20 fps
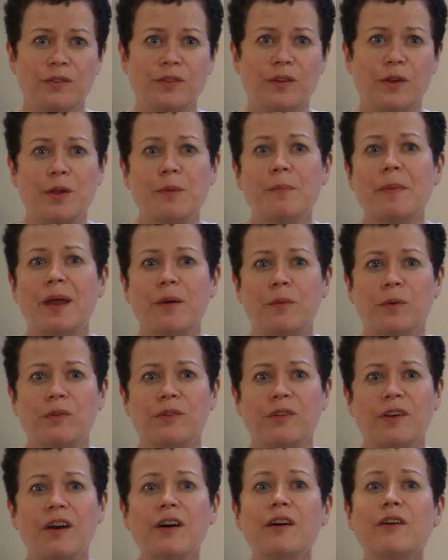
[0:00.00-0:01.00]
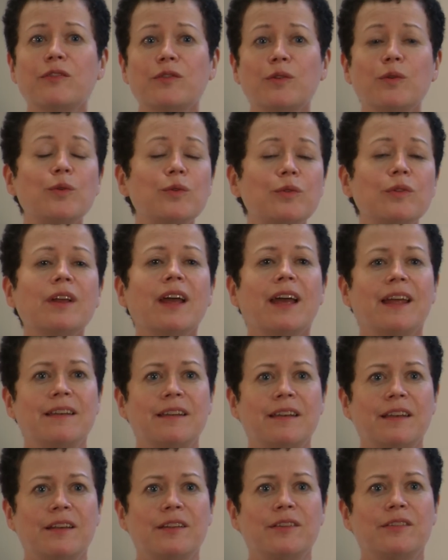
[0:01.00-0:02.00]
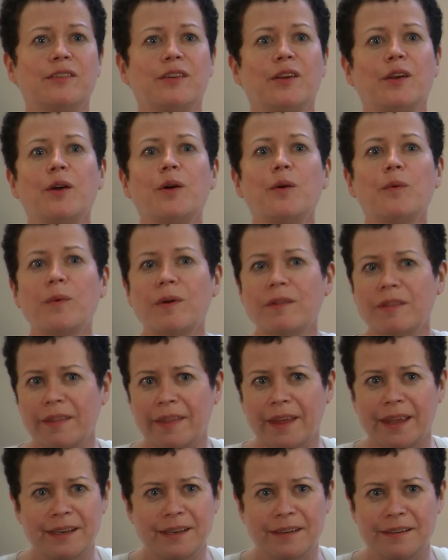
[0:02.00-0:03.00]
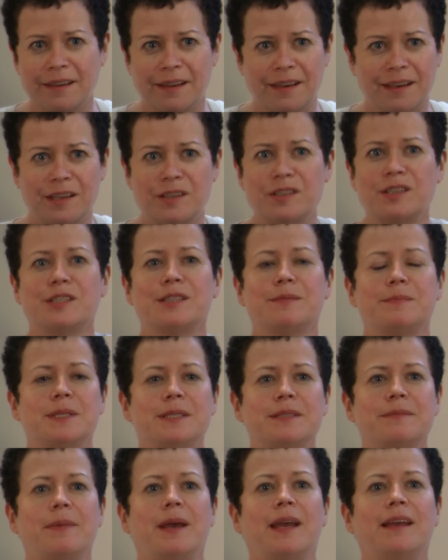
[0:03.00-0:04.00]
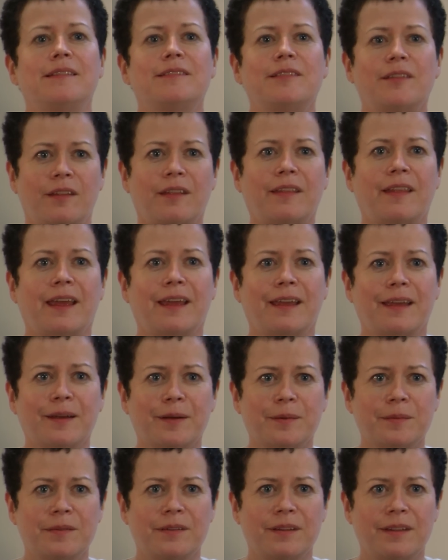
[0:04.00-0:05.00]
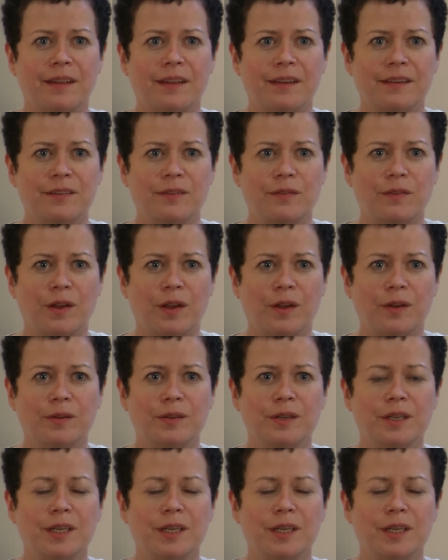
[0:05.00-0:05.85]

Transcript: So you may want to ask all candidates whether they need any adjustments made so that they can come to the interview.